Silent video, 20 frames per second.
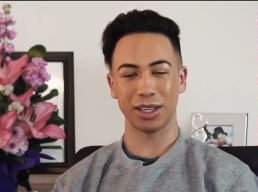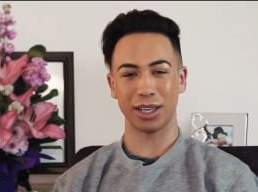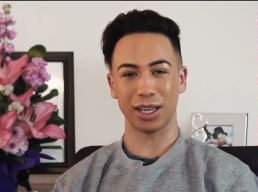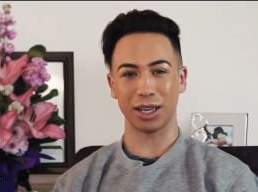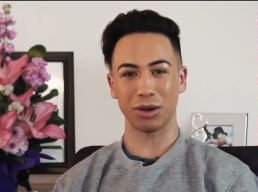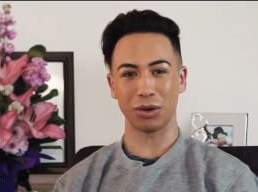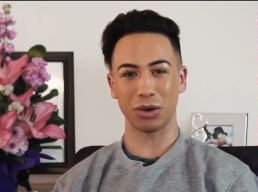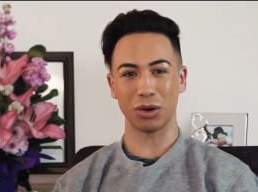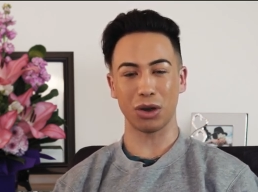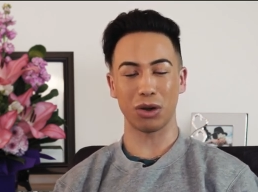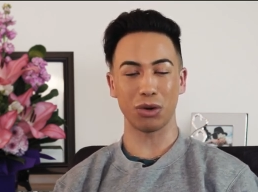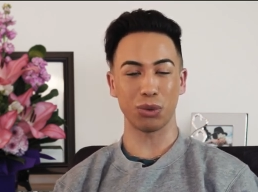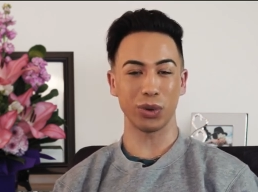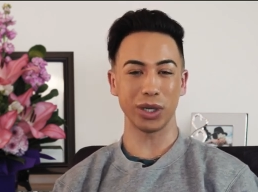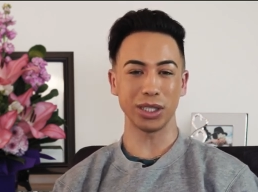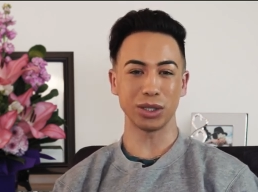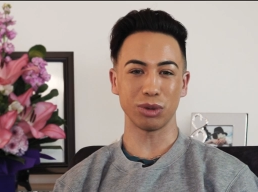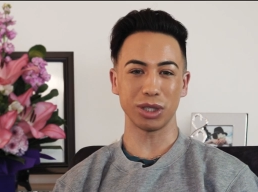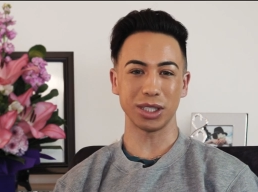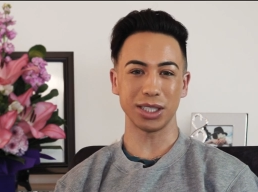and
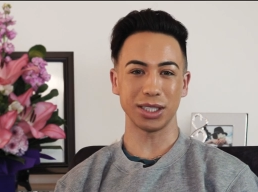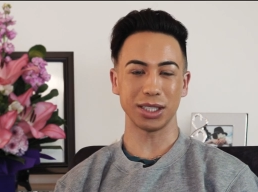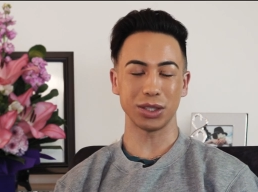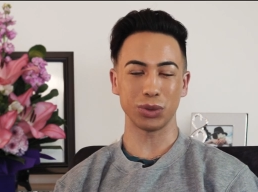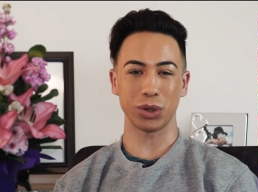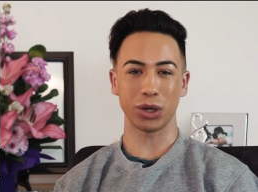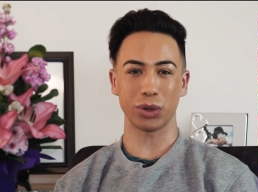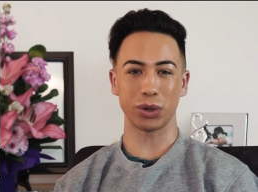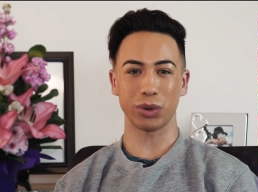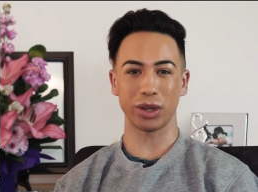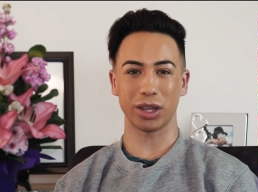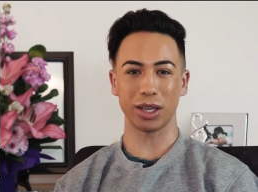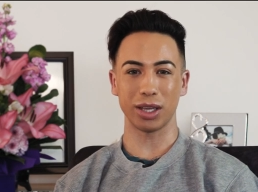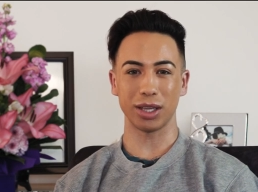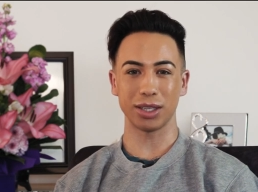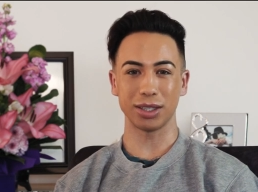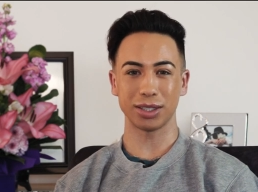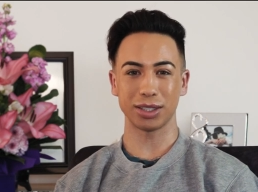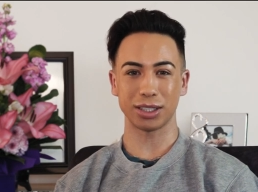always wanting to work with a